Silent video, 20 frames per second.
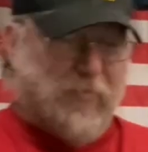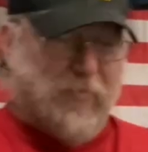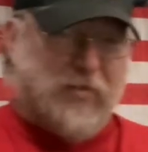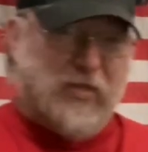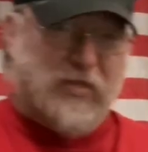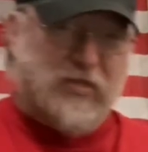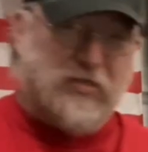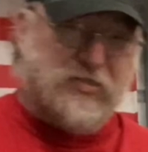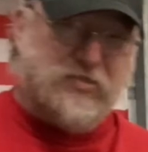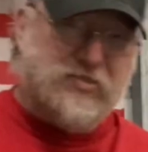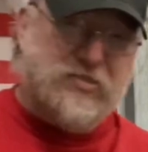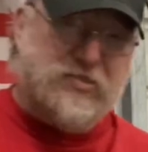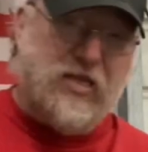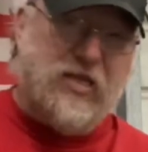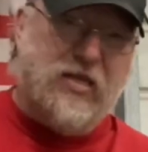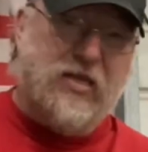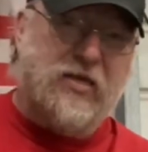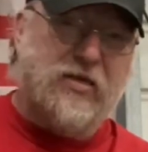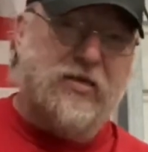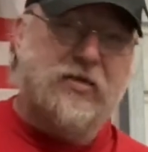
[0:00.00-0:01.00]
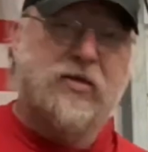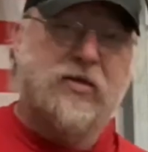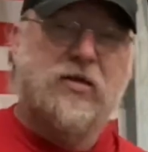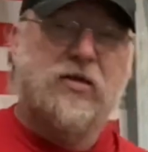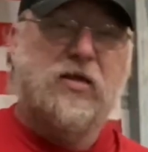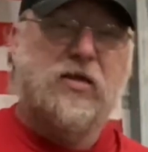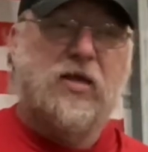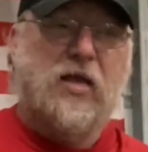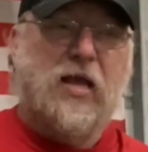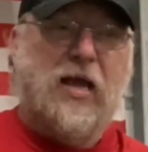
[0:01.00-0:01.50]
being said,
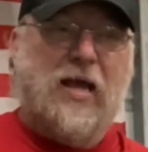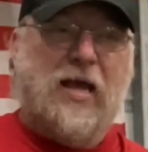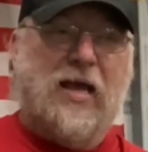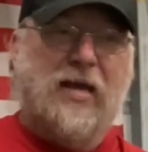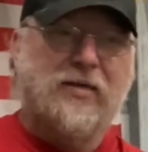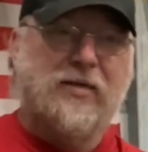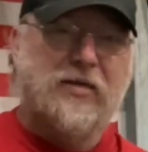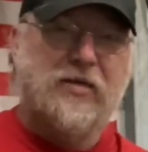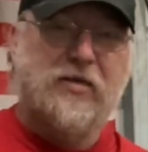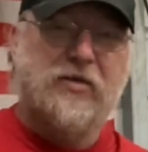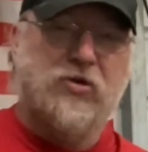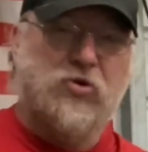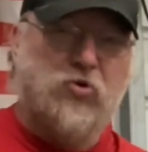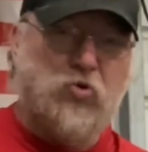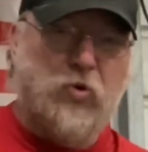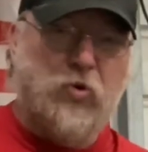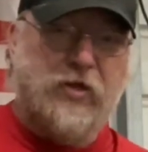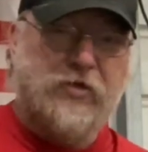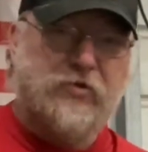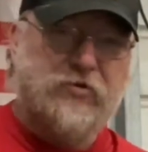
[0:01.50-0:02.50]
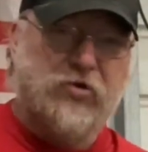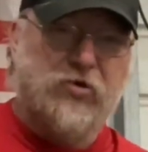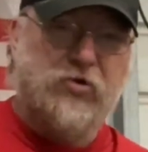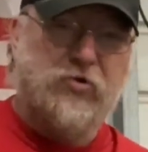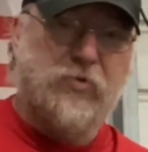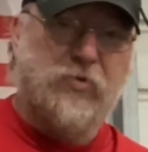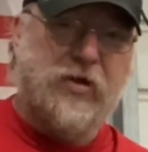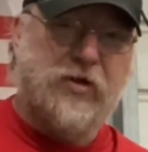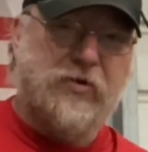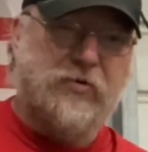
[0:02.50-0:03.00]
I needed a quick
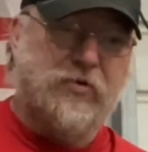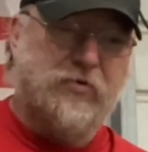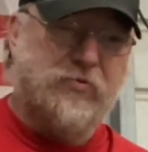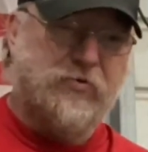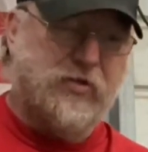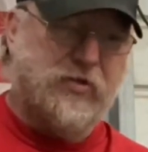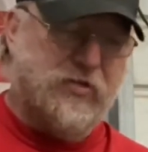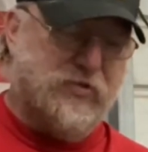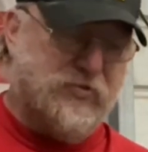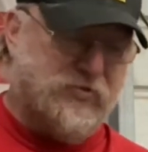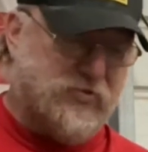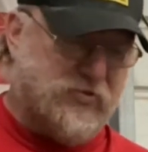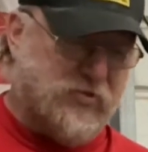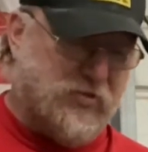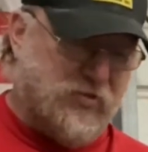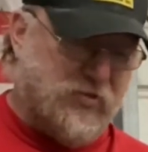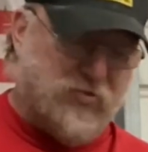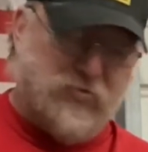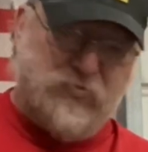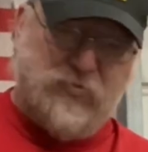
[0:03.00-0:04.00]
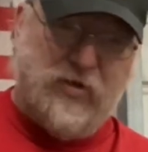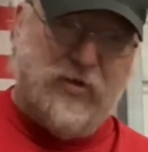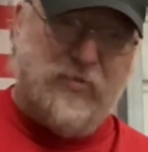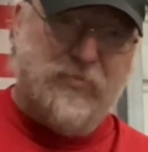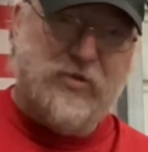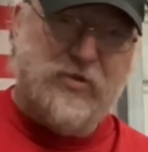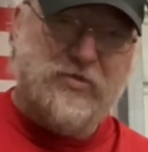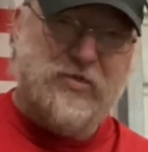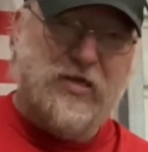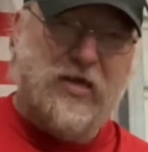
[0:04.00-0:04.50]
turnaround on this. Ram
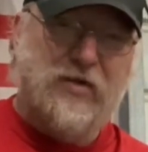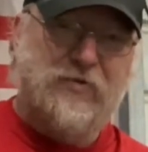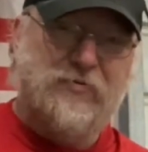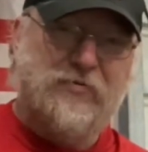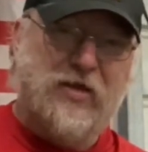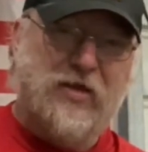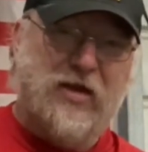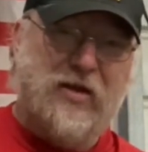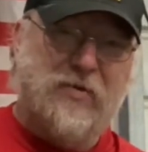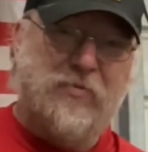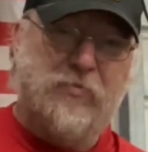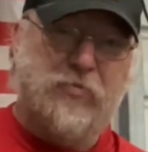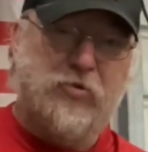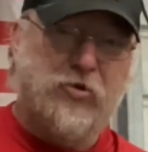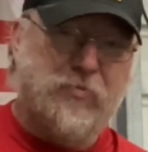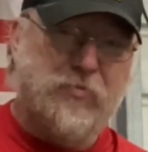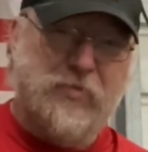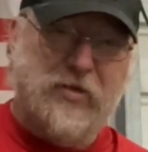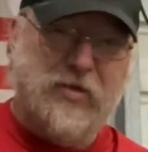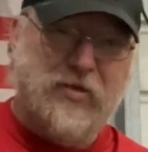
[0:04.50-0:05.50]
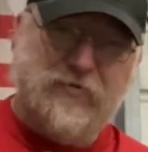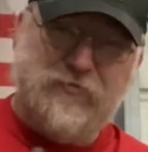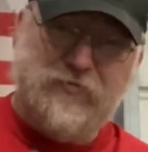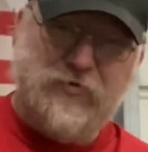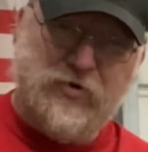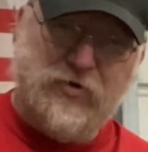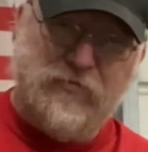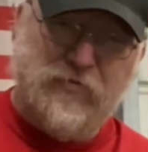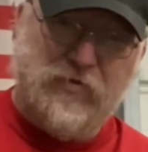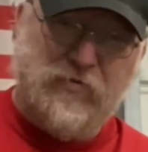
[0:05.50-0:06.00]
doesn't have time to put me in
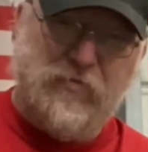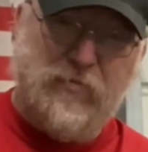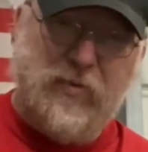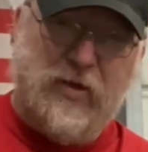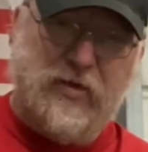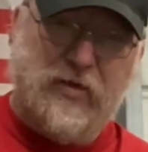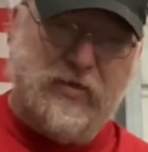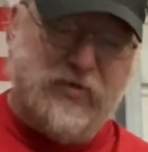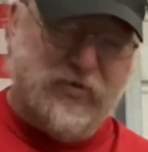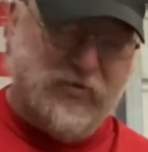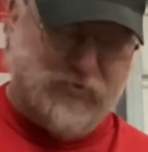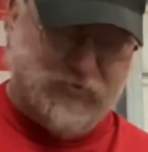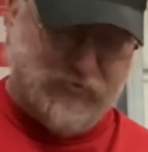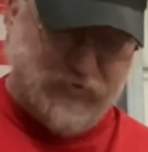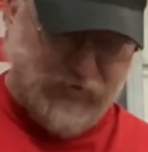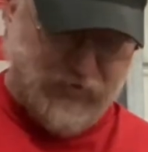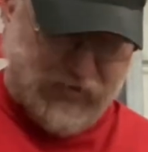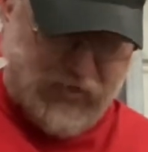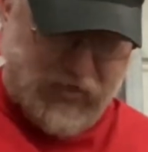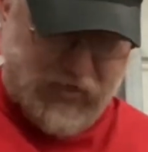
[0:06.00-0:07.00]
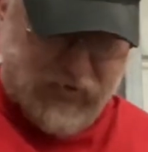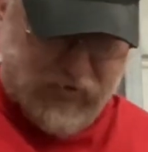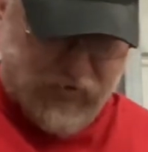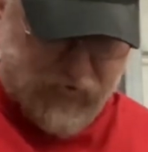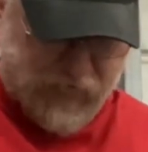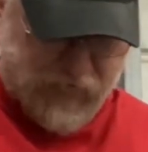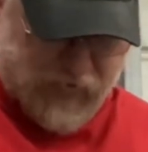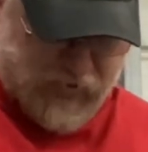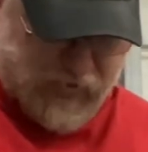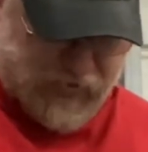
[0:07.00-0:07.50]
front of everybody else, or they can't
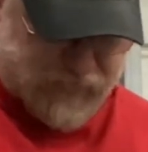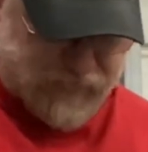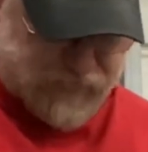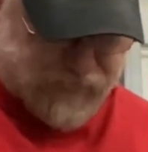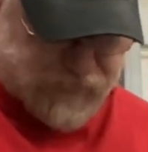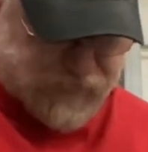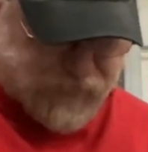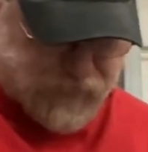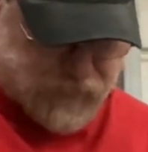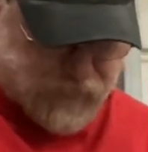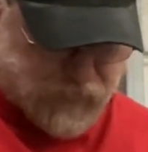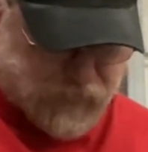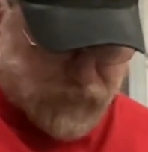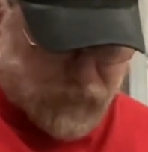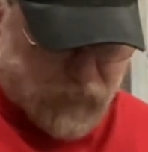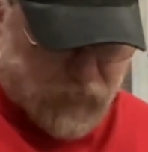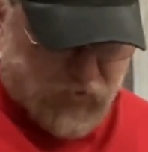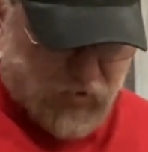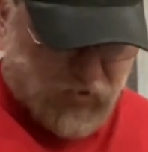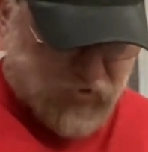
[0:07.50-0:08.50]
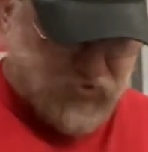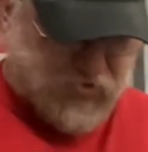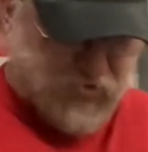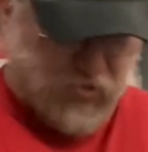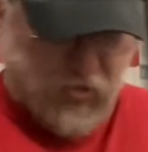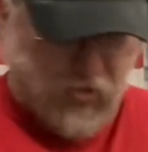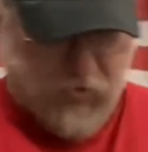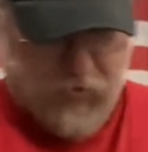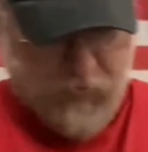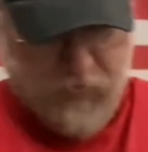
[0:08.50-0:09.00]
do that.
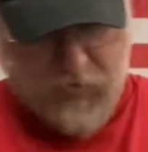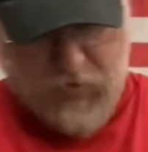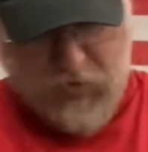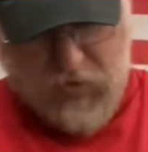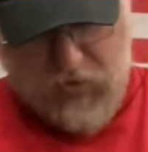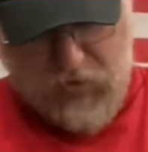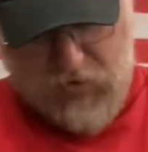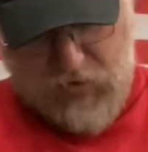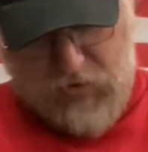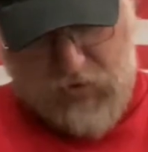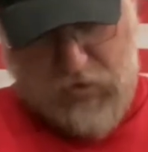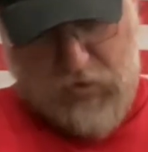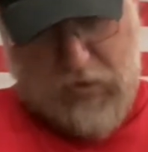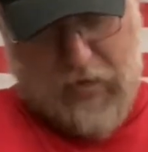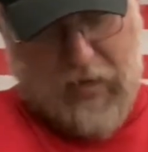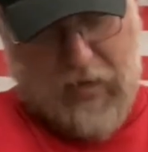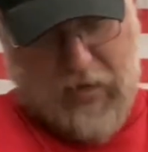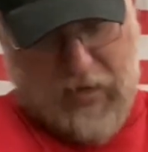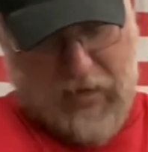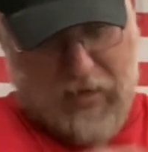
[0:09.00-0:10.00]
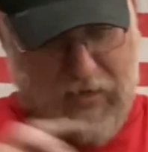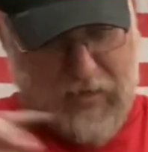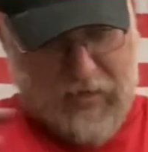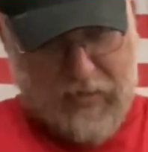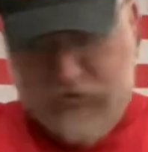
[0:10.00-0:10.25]
So I